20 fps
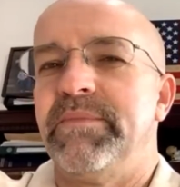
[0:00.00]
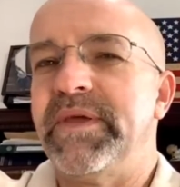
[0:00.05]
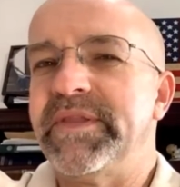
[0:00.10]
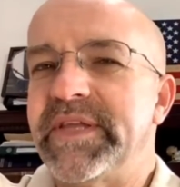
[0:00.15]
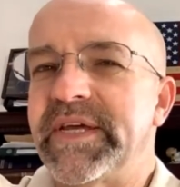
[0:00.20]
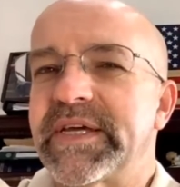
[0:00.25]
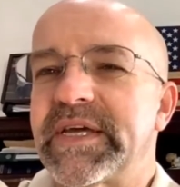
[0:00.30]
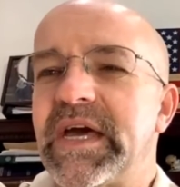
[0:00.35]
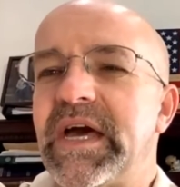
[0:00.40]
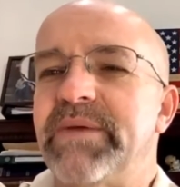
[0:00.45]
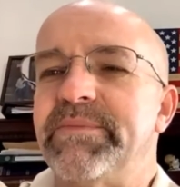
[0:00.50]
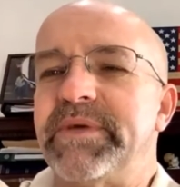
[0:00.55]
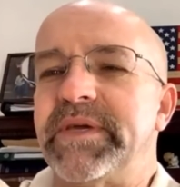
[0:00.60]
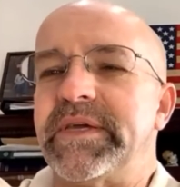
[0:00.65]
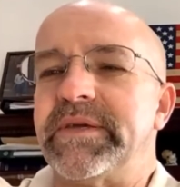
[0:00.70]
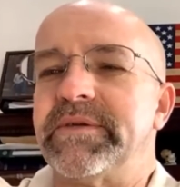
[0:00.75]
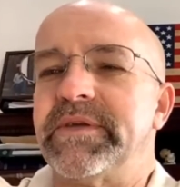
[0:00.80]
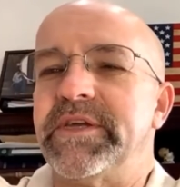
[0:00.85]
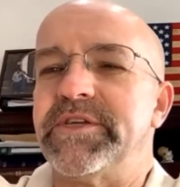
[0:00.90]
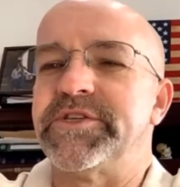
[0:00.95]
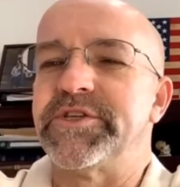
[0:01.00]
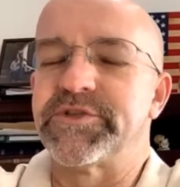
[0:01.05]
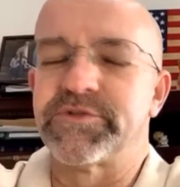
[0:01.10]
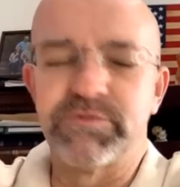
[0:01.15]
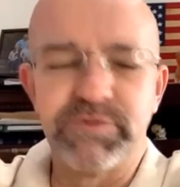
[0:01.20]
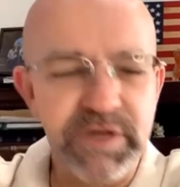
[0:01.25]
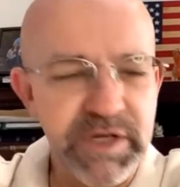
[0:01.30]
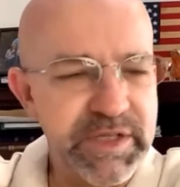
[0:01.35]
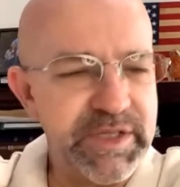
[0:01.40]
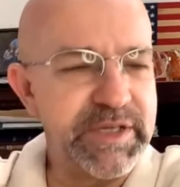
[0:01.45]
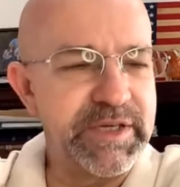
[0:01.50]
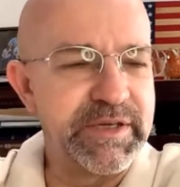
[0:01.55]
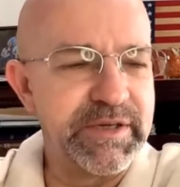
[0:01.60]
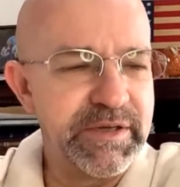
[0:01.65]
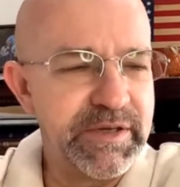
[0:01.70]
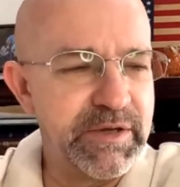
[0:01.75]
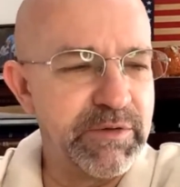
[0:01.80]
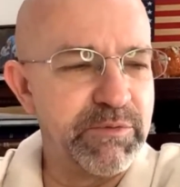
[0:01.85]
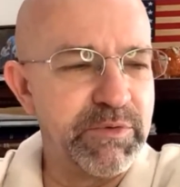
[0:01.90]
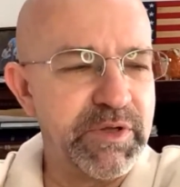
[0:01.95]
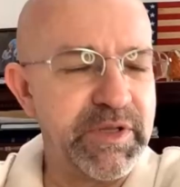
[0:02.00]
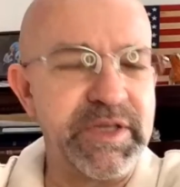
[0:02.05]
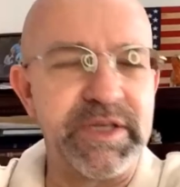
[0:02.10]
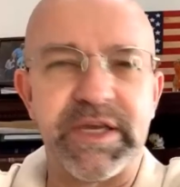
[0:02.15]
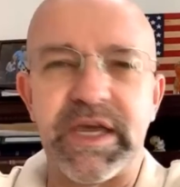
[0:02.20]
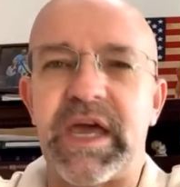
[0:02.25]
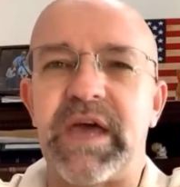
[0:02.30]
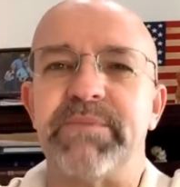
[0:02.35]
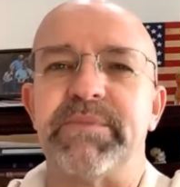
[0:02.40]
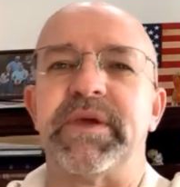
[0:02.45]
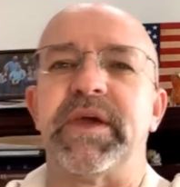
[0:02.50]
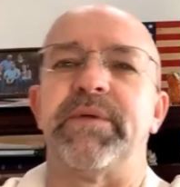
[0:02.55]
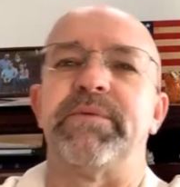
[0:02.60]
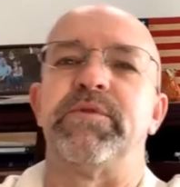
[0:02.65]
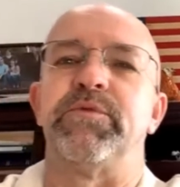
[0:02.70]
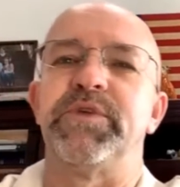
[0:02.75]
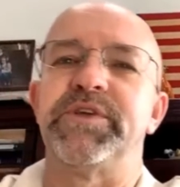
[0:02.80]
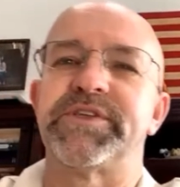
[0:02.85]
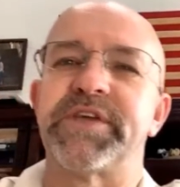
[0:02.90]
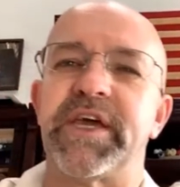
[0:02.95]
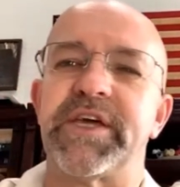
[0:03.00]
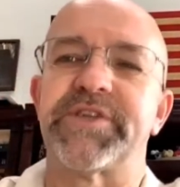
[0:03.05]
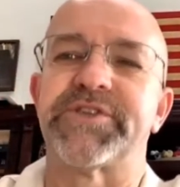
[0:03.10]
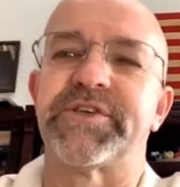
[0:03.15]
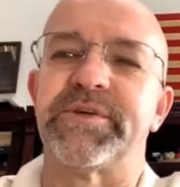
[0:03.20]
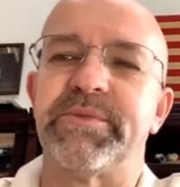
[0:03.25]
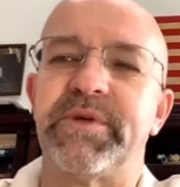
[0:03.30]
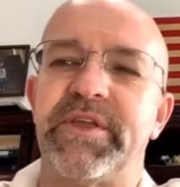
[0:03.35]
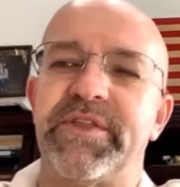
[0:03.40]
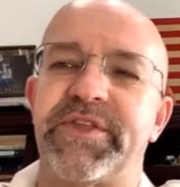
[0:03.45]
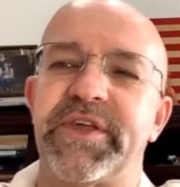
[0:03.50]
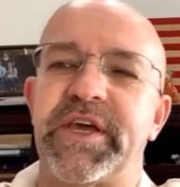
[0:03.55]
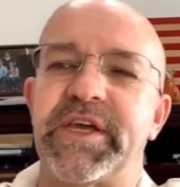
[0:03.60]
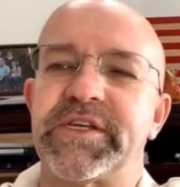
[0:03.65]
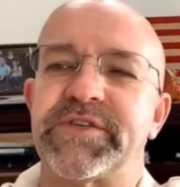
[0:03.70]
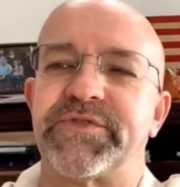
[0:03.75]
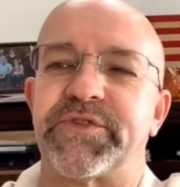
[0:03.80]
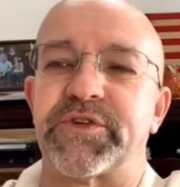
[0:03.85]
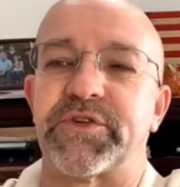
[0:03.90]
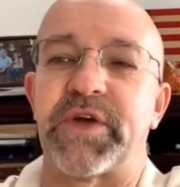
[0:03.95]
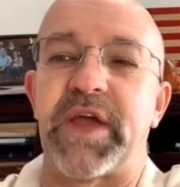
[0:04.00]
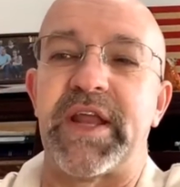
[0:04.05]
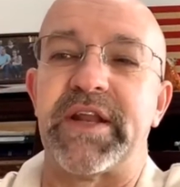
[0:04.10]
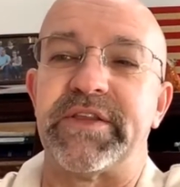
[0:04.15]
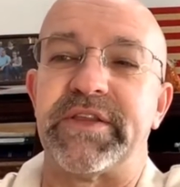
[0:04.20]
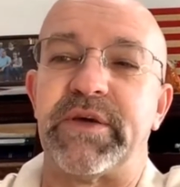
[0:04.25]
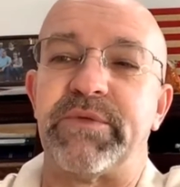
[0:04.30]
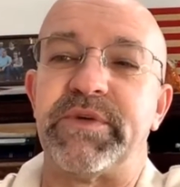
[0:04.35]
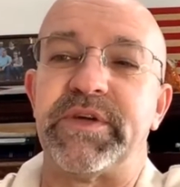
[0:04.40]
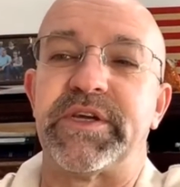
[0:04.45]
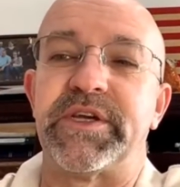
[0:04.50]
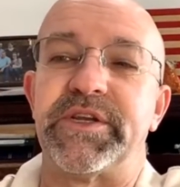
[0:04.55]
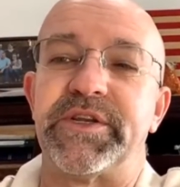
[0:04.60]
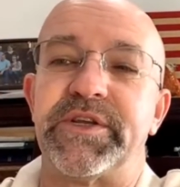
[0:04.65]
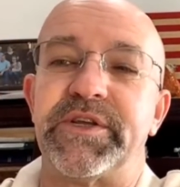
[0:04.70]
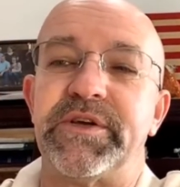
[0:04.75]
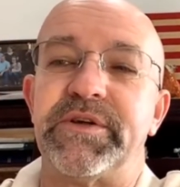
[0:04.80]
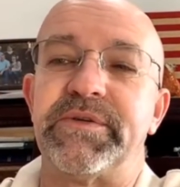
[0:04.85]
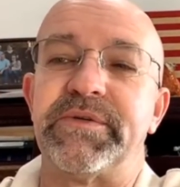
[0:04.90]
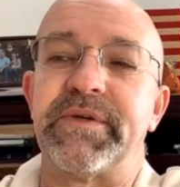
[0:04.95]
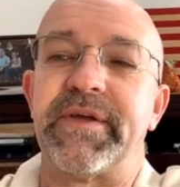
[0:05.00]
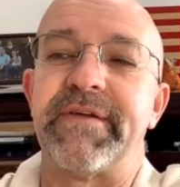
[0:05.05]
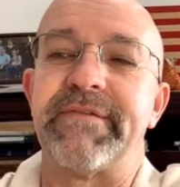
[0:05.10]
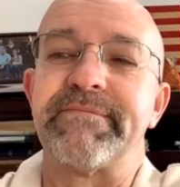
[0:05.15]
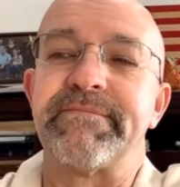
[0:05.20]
Man, that got me. It really got me. I mean, we take so many things for granted that we can do.